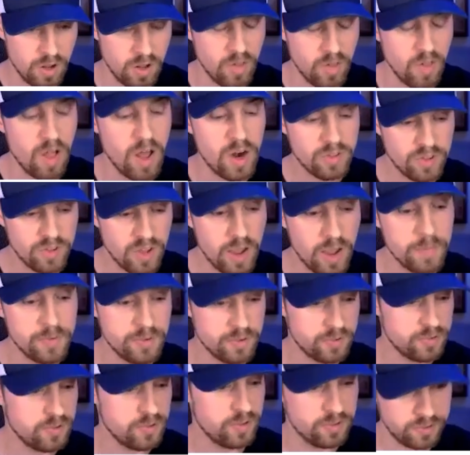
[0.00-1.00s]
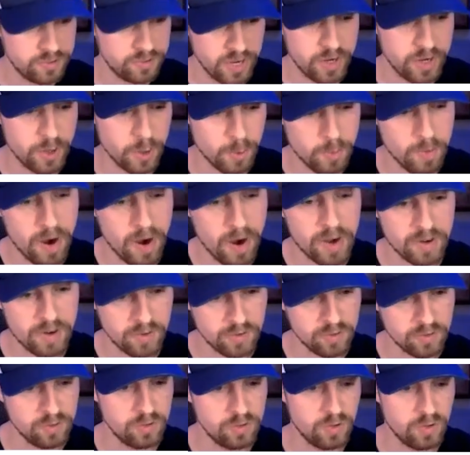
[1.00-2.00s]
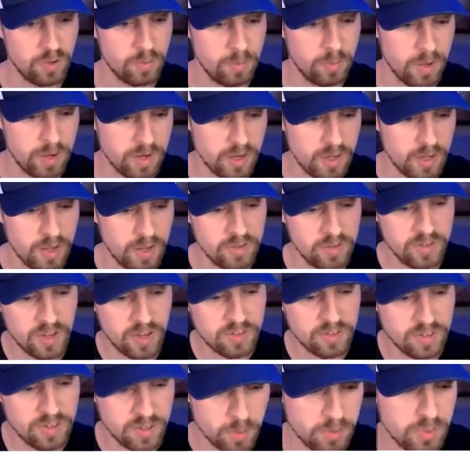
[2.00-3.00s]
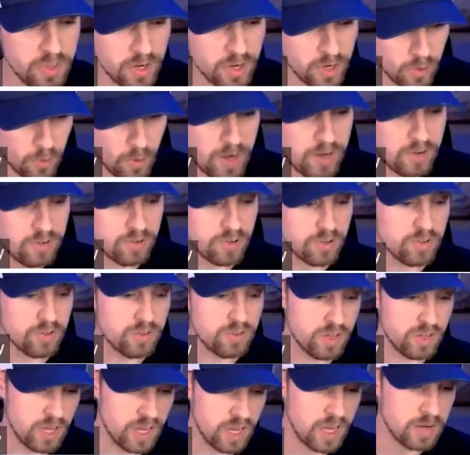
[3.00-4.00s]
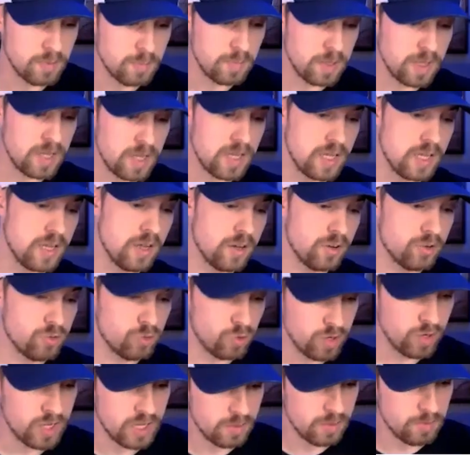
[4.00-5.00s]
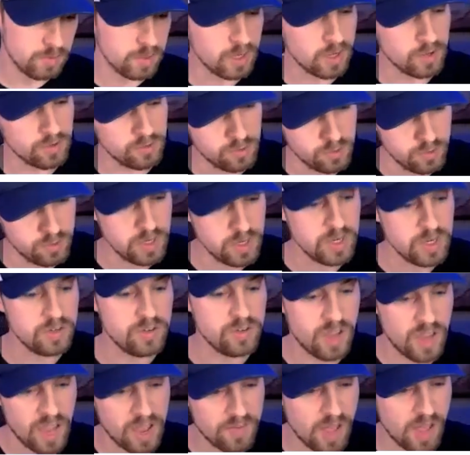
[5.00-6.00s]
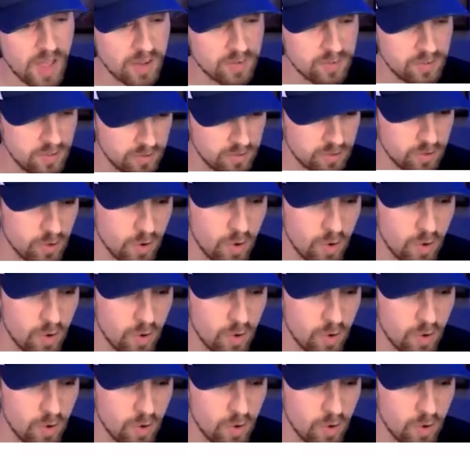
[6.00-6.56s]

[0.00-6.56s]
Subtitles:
A lot of times this is standard practice, but testing with integrations can be tricky because you need to have access